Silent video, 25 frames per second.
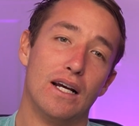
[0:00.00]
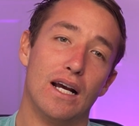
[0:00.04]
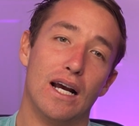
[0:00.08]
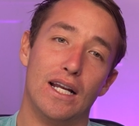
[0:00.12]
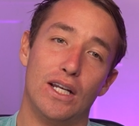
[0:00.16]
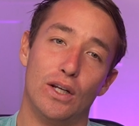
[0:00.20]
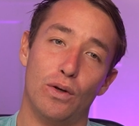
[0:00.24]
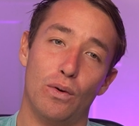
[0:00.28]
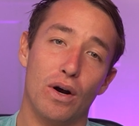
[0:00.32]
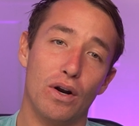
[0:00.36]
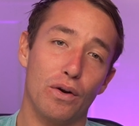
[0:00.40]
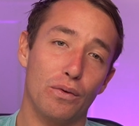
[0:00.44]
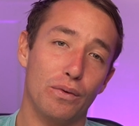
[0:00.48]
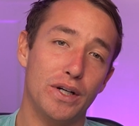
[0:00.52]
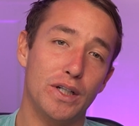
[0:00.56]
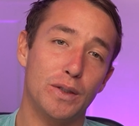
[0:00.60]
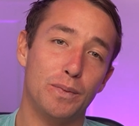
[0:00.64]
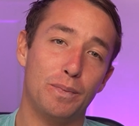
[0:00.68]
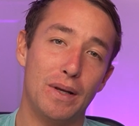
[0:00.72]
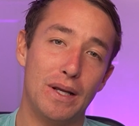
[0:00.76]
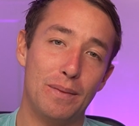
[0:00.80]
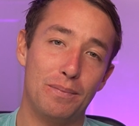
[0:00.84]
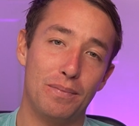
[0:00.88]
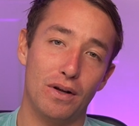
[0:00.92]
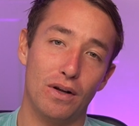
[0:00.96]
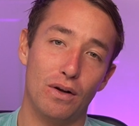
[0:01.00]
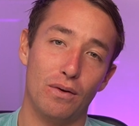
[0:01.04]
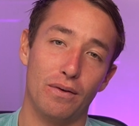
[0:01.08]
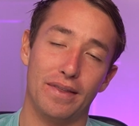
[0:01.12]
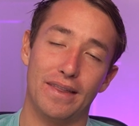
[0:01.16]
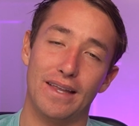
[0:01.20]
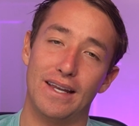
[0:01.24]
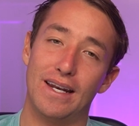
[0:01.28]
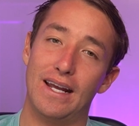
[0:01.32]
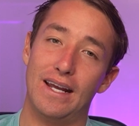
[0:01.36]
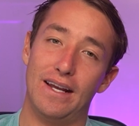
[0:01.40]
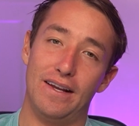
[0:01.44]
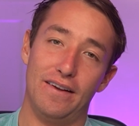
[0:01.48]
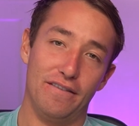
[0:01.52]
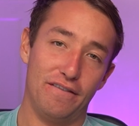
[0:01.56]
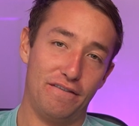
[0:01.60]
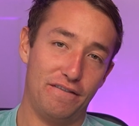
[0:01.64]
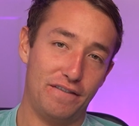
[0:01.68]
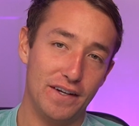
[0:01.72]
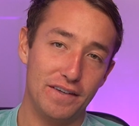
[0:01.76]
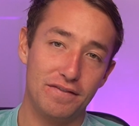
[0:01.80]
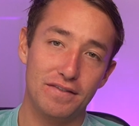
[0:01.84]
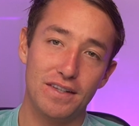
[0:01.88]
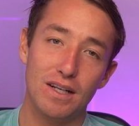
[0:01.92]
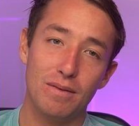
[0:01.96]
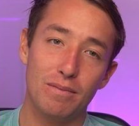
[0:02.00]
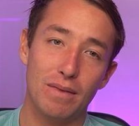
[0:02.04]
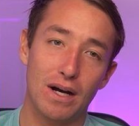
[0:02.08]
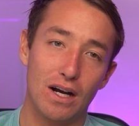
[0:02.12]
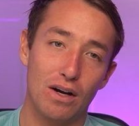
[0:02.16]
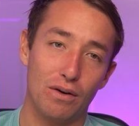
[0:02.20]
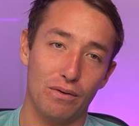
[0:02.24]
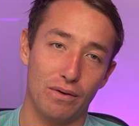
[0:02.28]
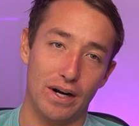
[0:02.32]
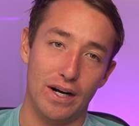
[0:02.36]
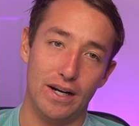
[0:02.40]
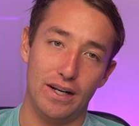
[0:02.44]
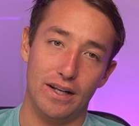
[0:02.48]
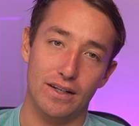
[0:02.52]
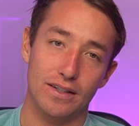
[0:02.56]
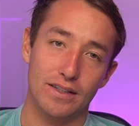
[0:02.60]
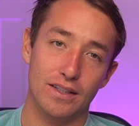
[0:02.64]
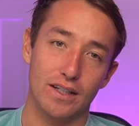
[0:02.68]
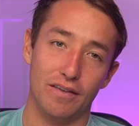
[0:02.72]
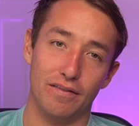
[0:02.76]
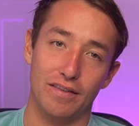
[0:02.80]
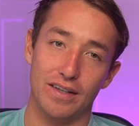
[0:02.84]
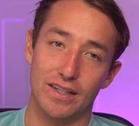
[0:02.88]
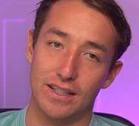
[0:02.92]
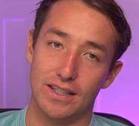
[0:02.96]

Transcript: You want to reach people within a 15-mile radius of the